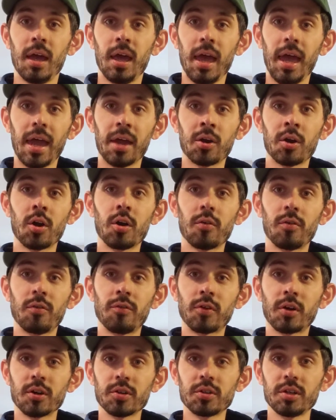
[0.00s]
and her
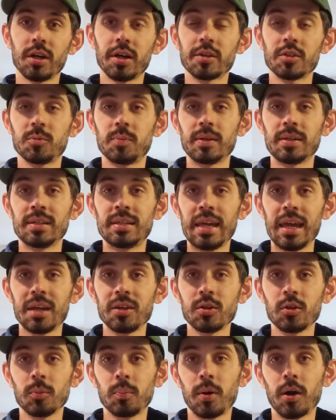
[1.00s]
first husband,
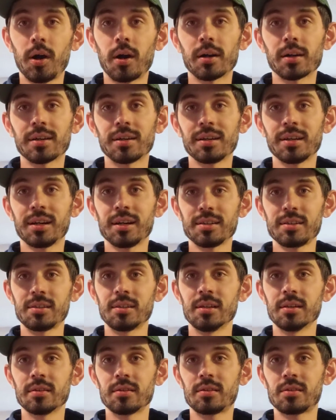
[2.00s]
Daniel Parke
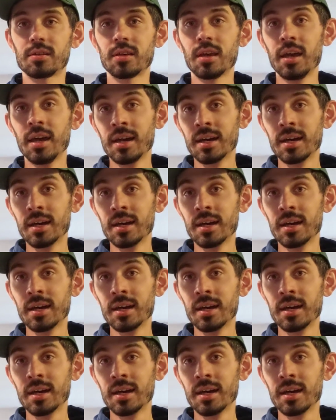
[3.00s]
Custis.